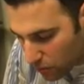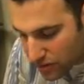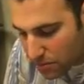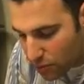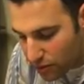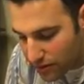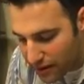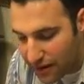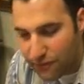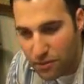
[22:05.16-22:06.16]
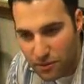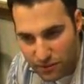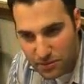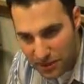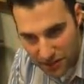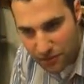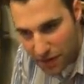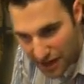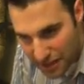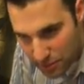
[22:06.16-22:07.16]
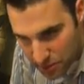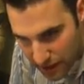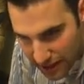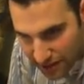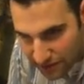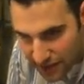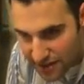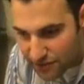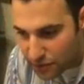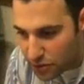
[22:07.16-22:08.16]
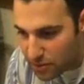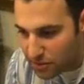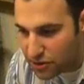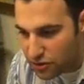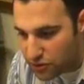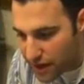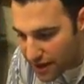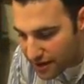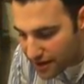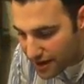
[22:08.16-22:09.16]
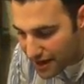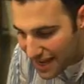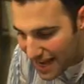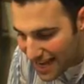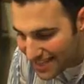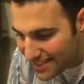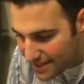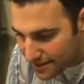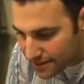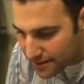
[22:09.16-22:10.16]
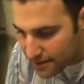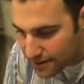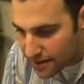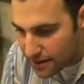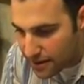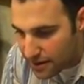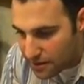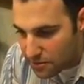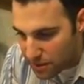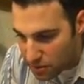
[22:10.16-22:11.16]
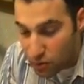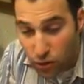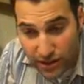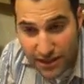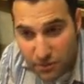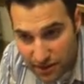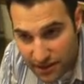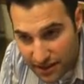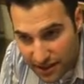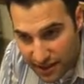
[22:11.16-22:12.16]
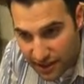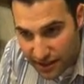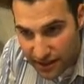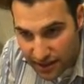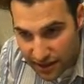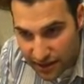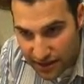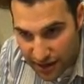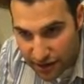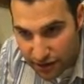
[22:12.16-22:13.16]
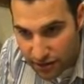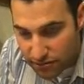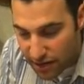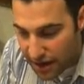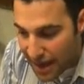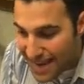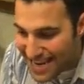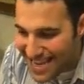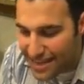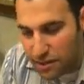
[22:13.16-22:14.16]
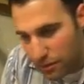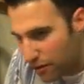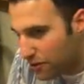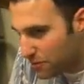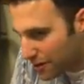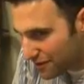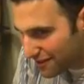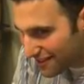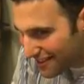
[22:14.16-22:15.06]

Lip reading: most important thing, especially from an IDE perspective, is for you to be able to do that and still be able to work seamlessly in the editor, right? And in the debugger especially.